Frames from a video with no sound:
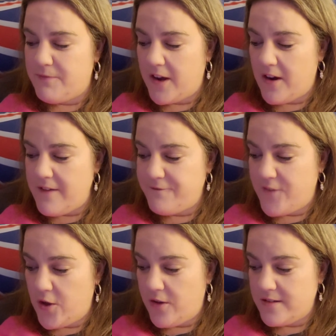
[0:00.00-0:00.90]
very
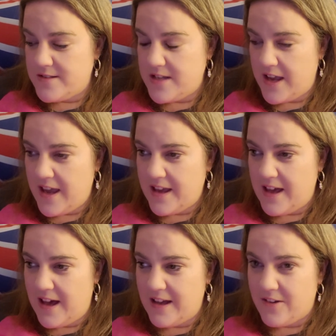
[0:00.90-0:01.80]
first
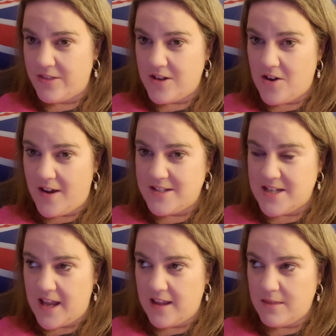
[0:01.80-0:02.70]
haircut on the
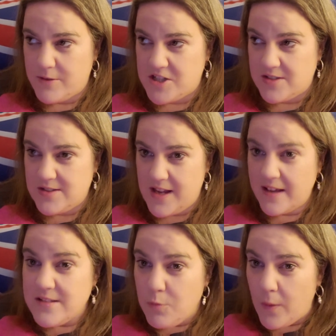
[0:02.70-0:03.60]
19th, which is
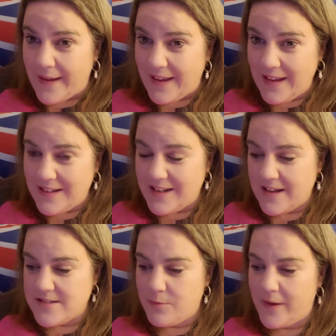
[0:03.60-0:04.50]
next week,
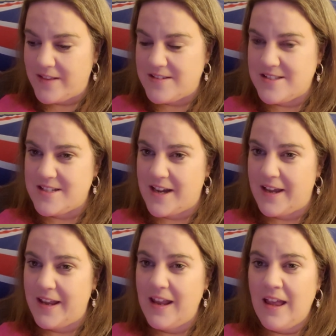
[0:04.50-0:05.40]
next
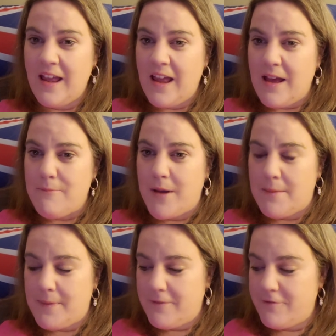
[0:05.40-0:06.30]
Wednesday.
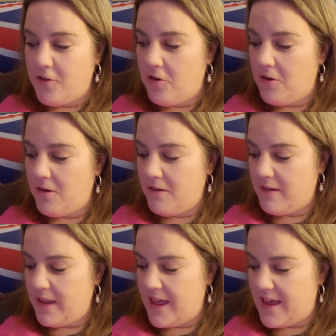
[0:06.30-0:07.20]
But before
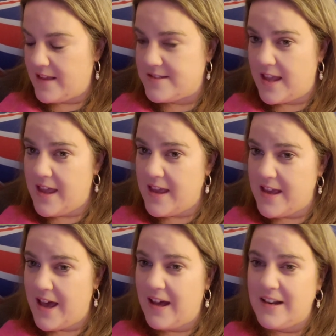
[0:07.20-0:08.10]
he gets a
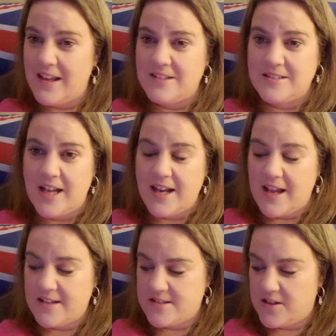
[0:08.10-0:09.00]
haircut, his daddy
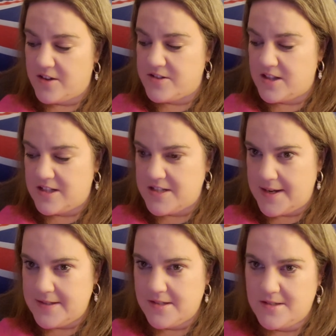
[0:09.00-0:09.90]
has to go to the
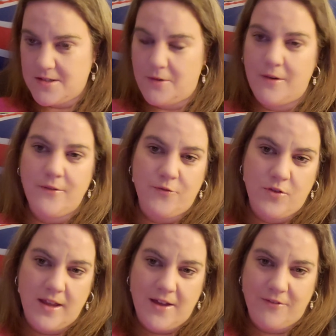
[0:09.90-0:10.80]
dentist, so
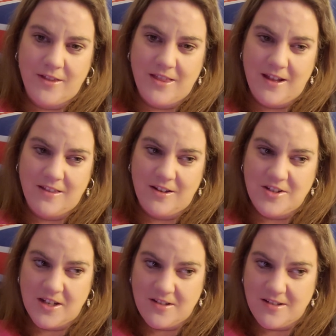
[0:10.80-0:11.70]
hopefully everything at the
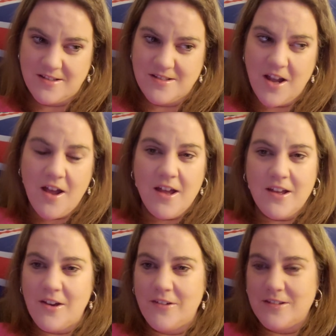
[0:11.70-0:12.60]
dentist
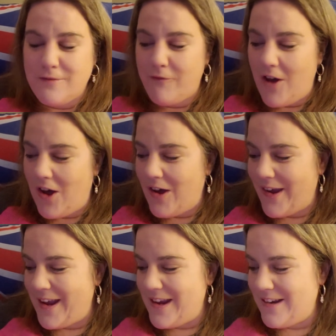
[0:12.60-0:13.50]
goes
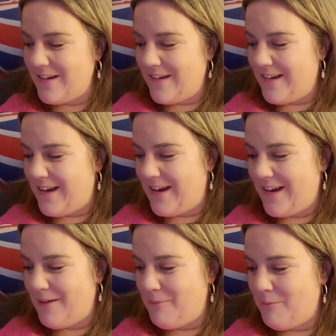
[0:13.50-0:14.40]
fine.
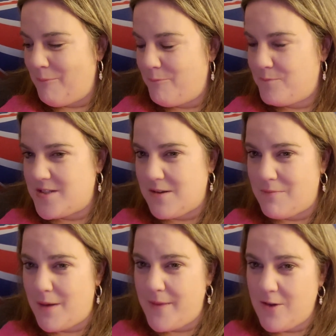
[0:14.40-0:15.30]
Um, so
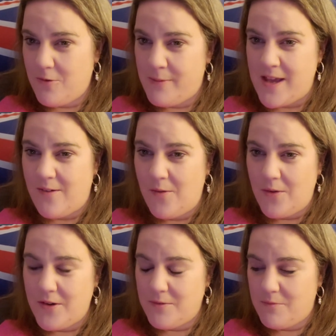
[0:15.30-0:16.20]
mummy will be
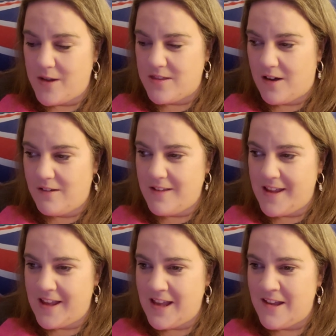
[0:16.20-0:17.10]
home with
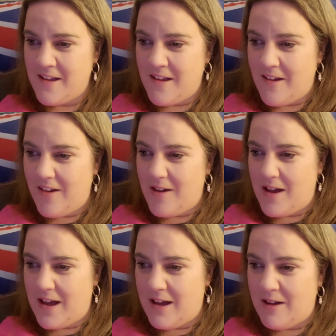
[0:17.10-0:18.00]
Ollie
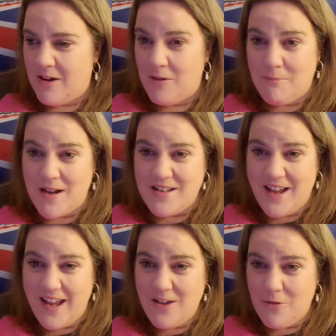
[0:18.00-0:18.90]
uh, on
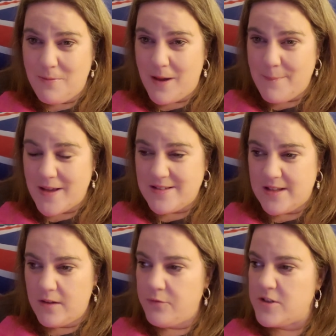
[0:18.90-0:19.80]
Monday all by
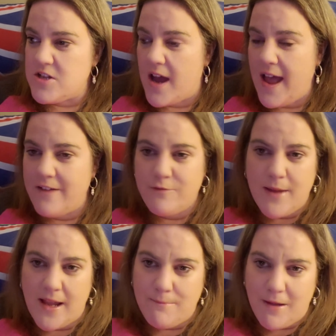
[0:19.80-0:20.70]
myself, which I have
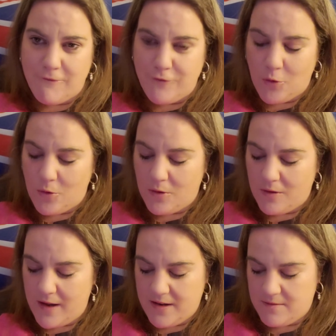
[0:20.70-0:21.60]
been
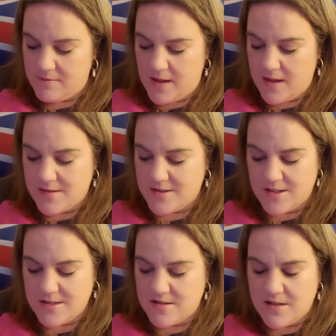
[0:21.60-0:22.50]
before, and he's
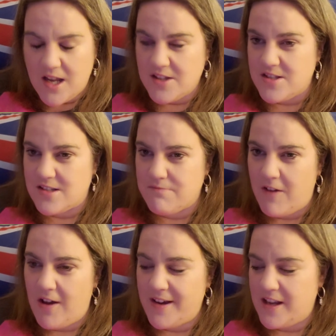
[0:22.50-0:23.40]
just he's just
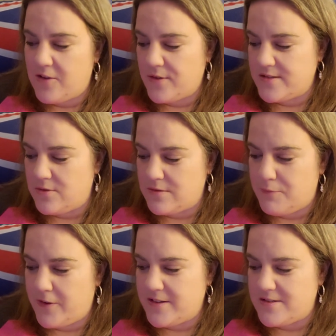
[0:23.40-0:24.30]
fine. He grizzles
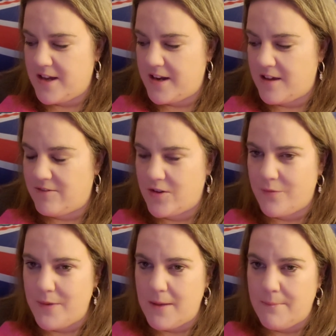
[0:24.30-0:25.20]
for his daddy a
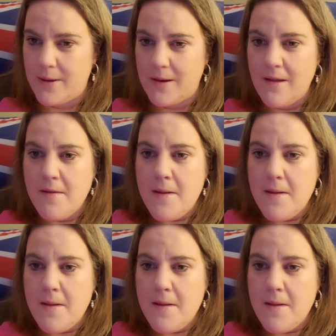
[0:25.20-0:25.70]
little bit, but